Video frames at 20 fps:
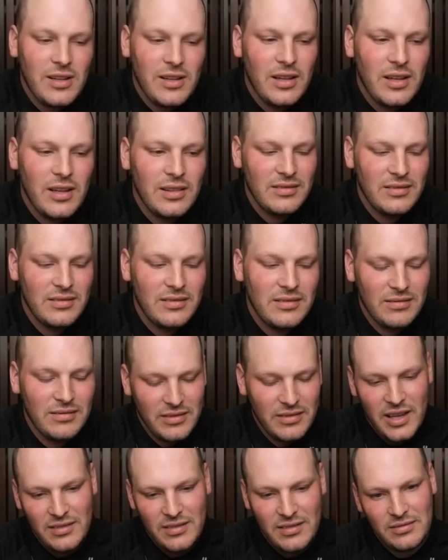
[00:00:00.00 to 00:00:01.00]
what I did do.
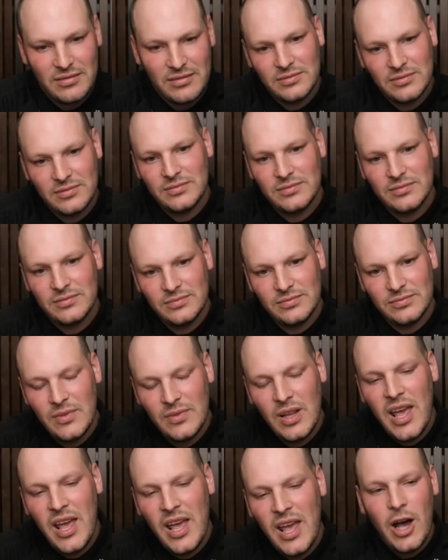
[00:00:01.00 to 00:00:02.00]
I didn't tell a
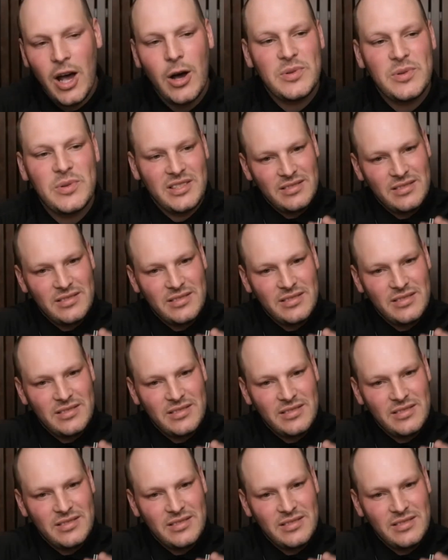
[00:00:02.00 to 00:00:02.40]
story.